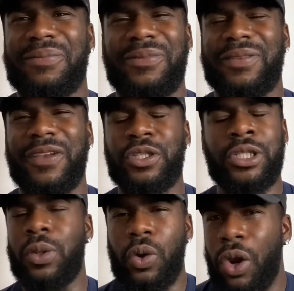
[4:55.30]
they
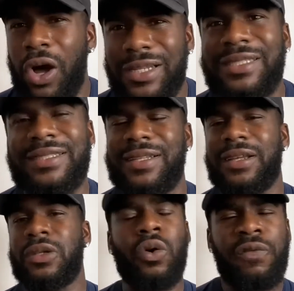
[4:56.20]
just look lost.
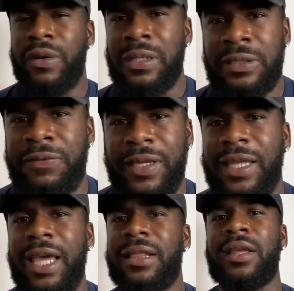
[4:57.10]
no philosophy
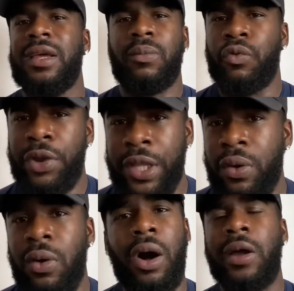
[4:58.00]
again. Mourinho,
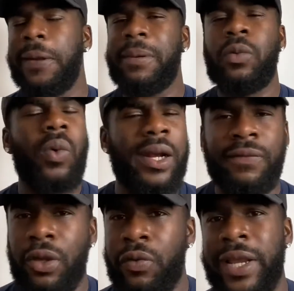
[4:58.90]
arguably one of
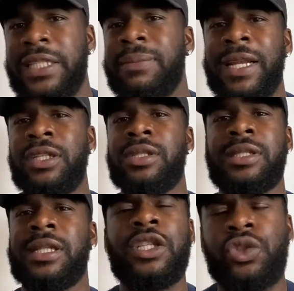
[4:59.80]
the greatest managers
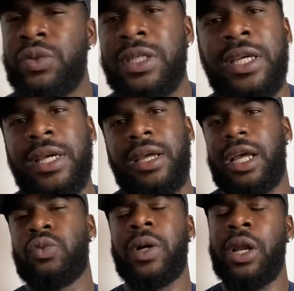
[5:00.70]
in history,
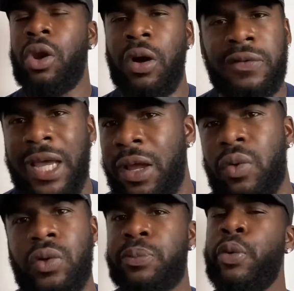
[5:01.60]
has won a lot of
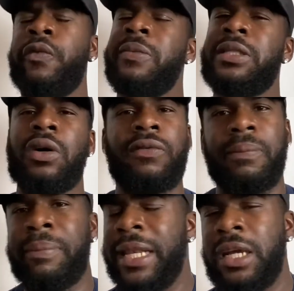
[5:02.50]
titles, proved himself
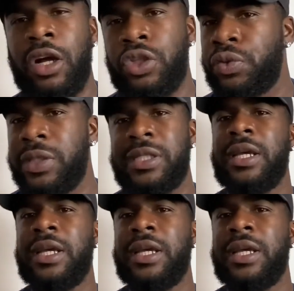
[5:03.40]
in many countries,